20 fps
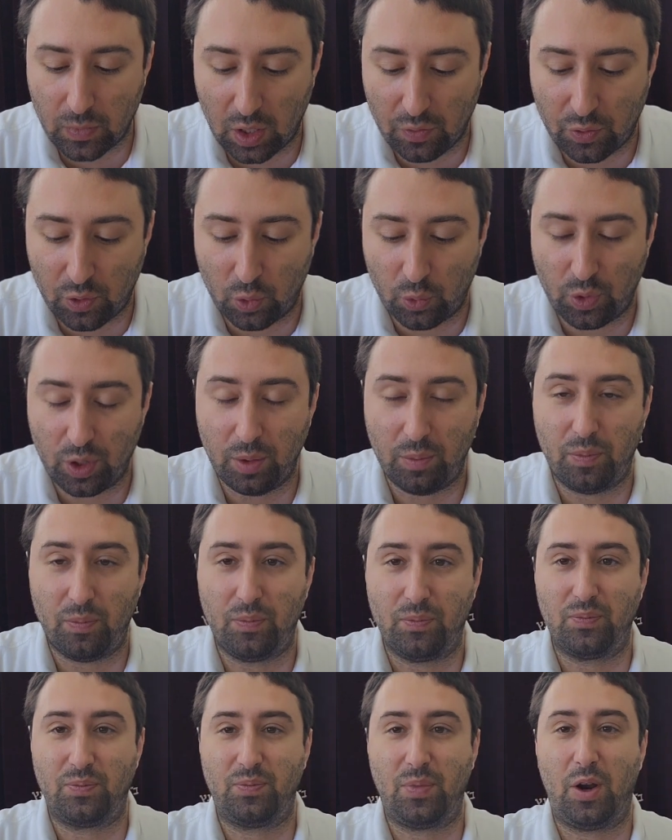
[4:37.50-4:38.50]
If you read
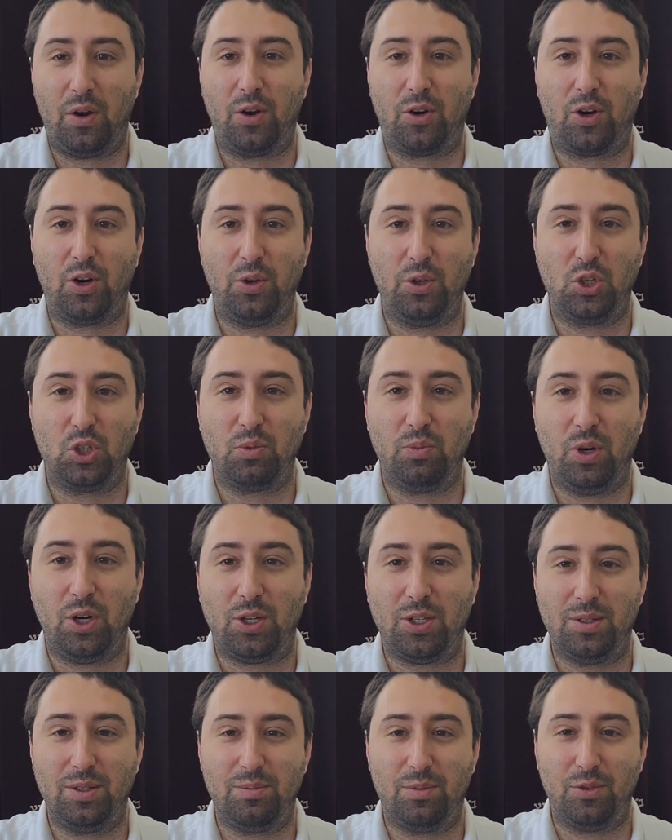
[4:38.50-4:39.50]
Perek Rei
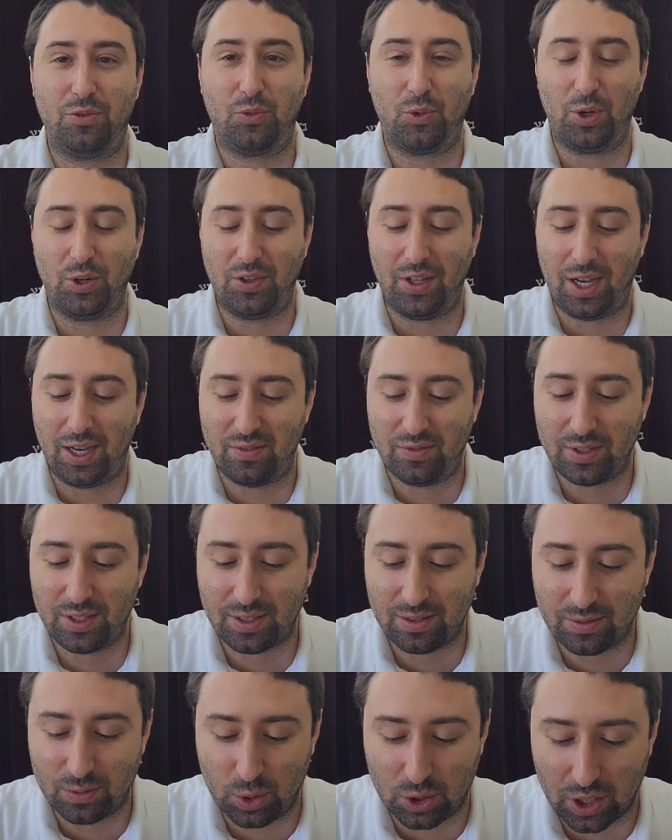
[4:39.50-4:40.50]
Shmuel before
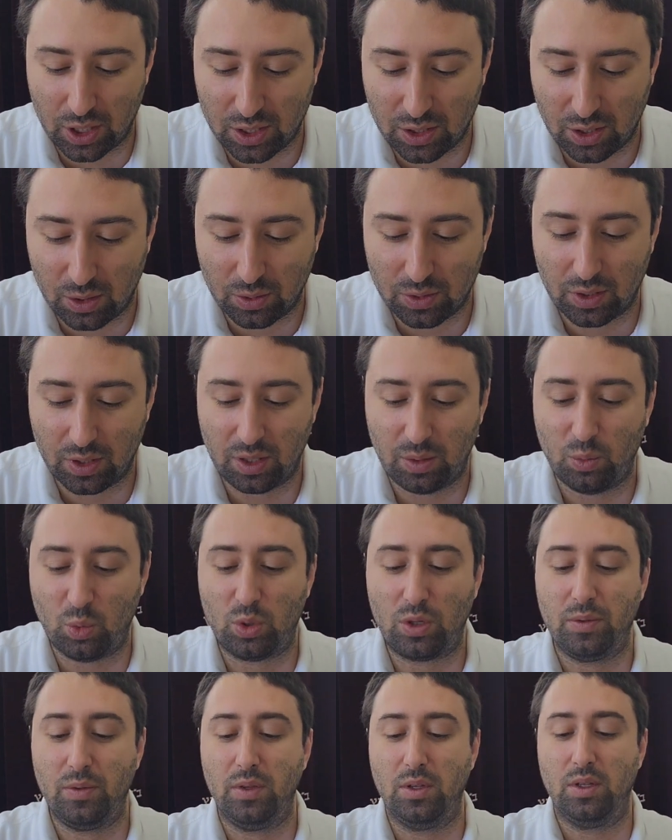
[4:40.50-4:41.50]
davening, which I don't
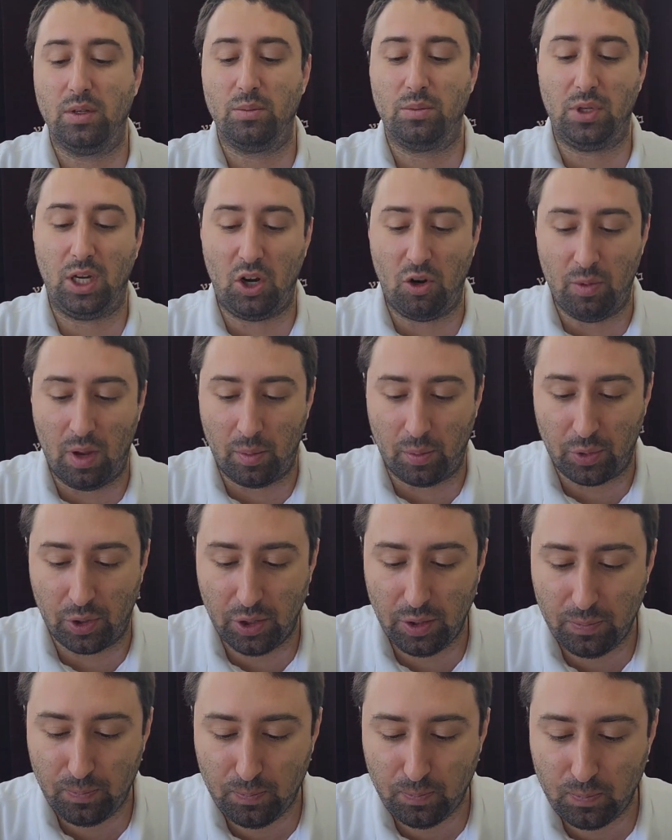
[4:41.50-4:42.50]
anymore, but I
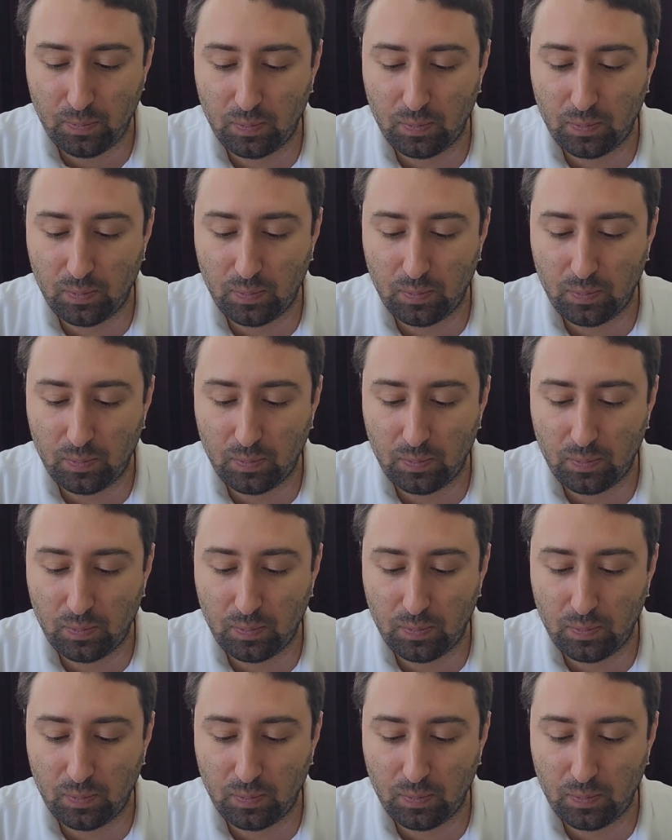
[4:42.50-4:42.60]
remember it.